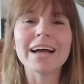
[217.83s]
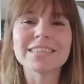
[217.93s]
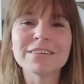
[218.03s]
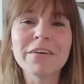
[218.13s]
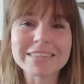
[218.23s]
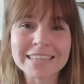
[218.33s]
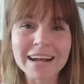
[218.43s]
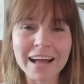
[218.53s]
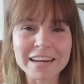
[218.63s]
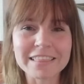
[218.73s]
So it's
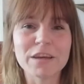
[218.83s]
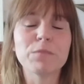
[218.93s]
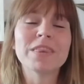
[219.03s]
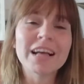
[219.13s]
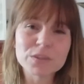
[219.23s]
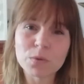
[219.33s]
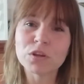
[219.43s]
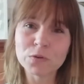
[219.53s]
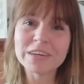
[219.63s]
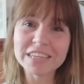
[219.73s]
that kind of thing, but that's
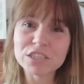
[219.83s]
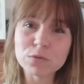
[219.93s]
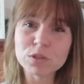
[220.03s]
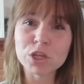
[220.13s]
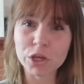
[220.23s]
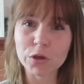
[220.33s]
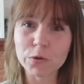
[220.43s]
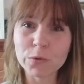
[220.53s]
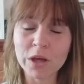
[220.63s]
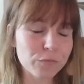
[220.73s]
what you need to
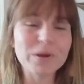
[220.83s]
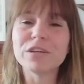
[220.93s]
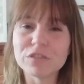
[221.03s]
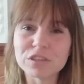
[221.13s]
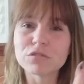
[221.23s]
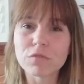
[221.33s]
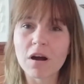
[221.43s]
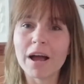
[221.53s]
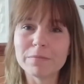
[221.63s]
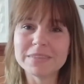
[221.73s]
do when you
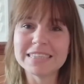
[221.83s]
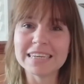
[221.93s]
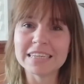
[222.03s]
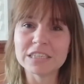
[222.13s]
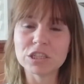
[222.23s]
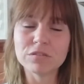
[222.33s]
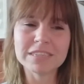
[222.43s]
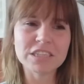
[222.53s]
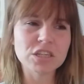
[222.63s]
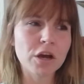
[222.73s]
describe scenes. You
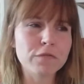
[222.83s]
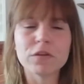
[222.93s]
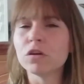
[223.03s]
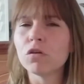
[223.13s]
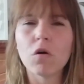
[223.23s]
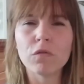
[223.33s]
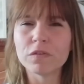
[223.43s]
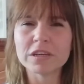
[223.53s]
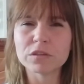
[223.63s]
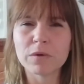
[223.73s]
need to go for the not
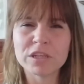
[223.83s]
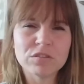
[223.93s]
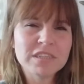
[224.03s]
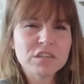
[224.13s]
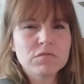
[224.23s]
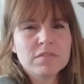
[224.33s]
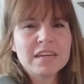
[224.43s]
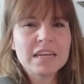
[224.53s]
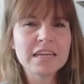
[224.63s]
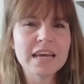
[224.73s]
obvious words. You need to
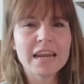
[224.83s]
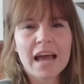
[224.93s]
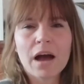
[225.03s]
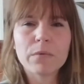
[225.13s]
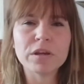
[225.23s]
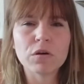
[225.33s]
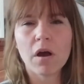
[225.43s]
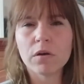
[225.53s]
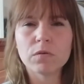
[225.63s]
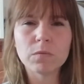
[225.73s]
really get it out in your
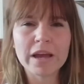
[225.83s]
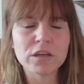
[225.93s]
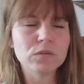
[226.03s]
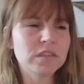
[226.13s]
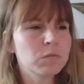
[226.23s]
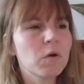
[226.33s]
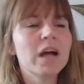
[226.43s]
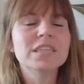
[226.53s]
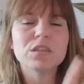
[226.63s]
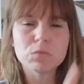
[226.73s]
own way, using
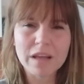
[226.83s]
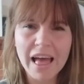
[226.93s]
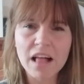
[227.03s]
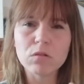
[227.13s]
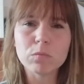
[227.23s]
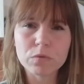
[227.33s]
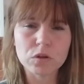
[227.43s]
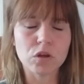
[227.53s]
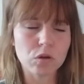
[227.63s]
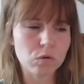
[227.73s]
words that will help
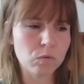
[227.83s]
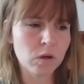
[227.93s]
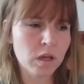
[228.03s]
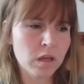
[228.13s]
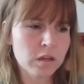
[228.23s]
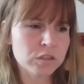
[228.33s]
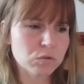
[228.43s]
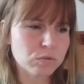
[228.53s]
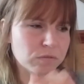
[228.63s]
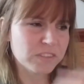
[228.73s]
you
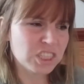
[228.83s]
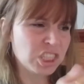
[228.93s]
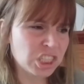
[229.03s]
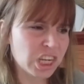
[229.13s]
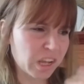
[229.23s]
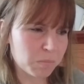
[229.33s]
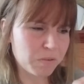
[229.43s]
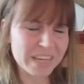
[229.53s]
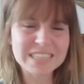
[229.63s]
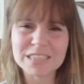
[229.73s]
sort of chip
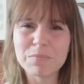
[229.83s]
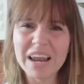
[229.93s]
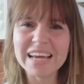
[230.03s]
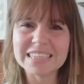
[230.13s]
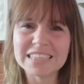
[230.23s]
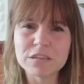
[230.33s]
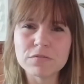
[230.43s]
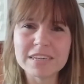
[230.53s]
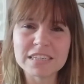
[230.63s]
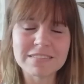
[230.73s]
into place in
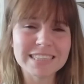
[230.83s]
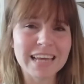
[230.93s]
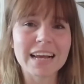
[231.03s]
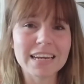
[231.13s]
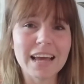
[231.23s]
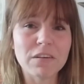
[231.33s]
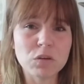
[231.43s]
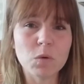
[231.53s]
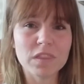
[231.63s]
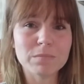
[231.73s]
a reader exactly how
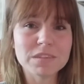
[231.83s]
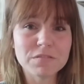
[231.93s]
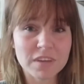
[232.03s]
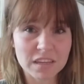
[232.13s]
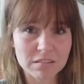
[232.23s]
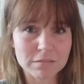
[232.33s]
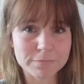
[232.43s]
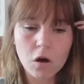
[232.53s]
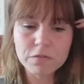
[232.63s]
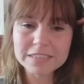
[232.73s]
you want them to feel.
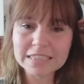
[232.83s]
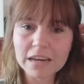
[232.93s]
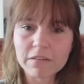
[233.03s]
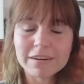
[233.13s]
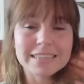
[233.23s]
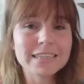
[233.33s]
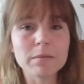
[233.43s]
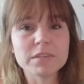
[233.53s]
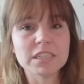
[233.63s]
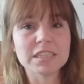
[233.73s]
Obviously, there are
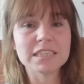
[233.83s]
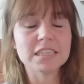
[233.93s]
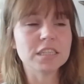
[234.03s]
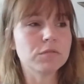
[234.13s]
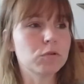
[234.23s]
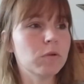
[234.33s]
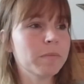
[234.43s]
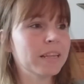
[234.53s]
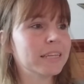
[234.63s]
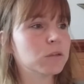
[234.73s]
exceptions to this rule. I
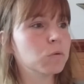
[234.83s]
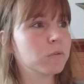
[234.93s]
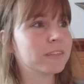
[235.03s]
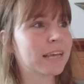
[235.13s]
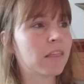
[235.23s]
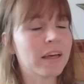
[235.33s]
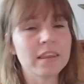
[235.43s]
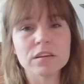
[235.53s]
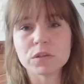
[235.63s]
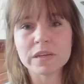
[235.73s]
mean, there's authors out there
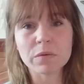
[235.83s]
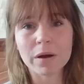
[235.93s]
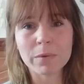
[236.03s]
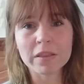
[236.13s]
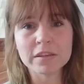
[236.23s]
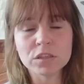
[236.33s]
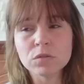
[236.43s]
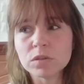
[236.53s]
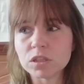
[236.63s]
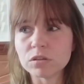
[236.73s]
that are doing quite well that
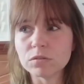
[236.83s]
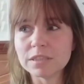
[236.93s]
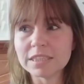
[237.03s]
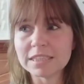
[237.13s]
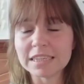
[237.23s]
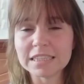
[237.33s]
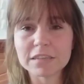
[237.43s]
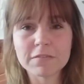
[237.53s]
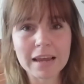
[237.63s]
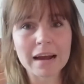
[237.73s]
do use these
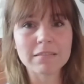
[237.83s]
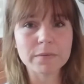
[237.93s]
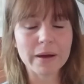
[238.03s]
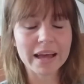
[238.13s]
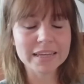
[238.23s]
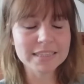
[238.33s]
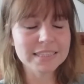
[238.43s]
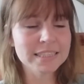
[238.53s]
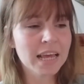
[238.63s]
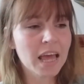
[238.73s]
flowery
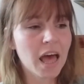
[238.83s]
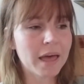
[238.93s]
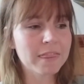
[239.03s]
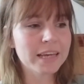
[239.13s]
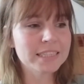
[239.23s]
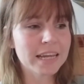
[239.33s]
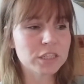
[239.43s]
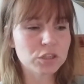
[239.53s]
words, and that is their